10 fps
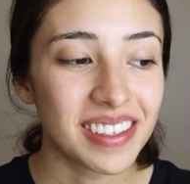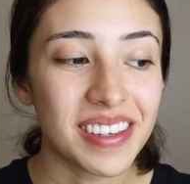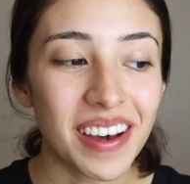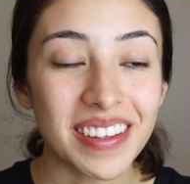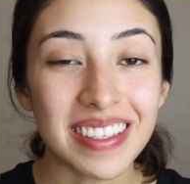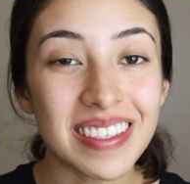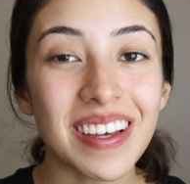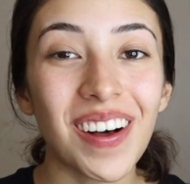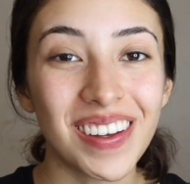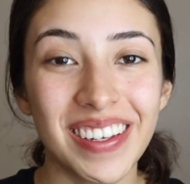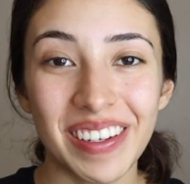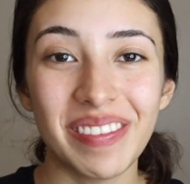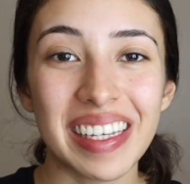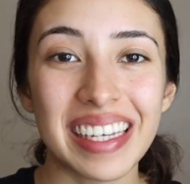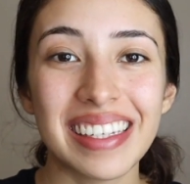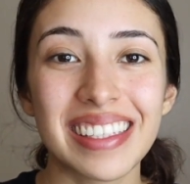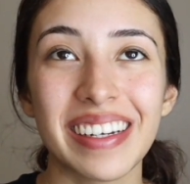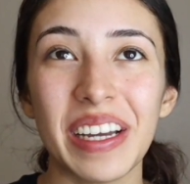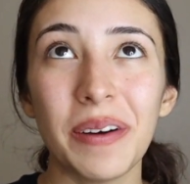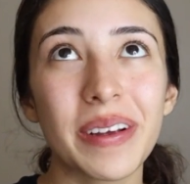so this is all new to me,
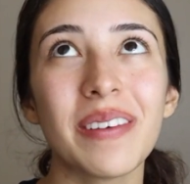so I hope it